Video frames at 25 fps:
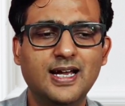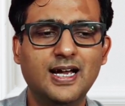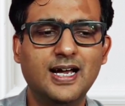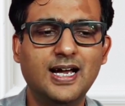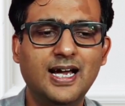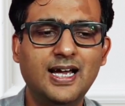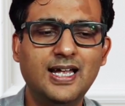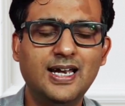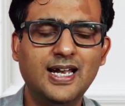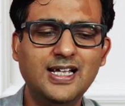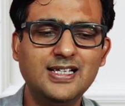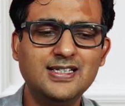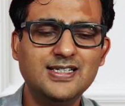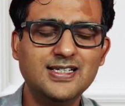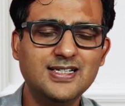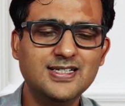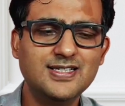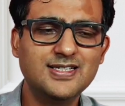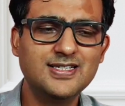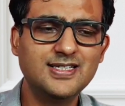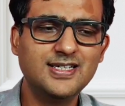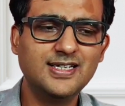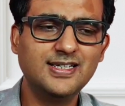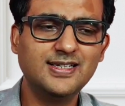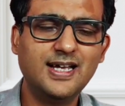I'll, I'll
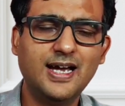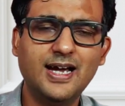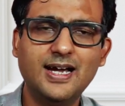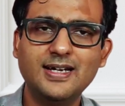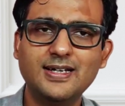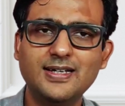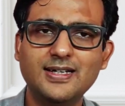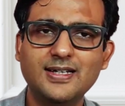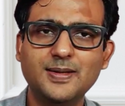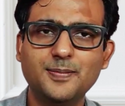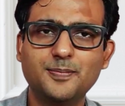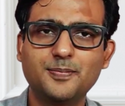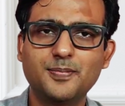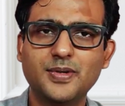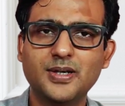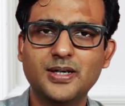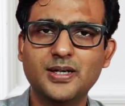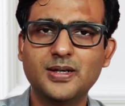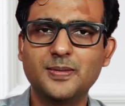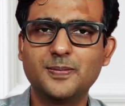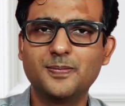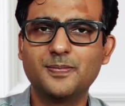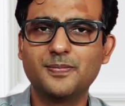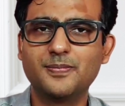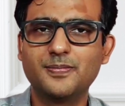just say that uh,
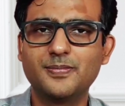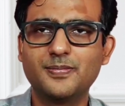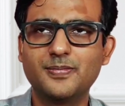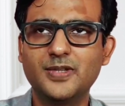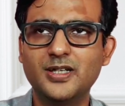uh,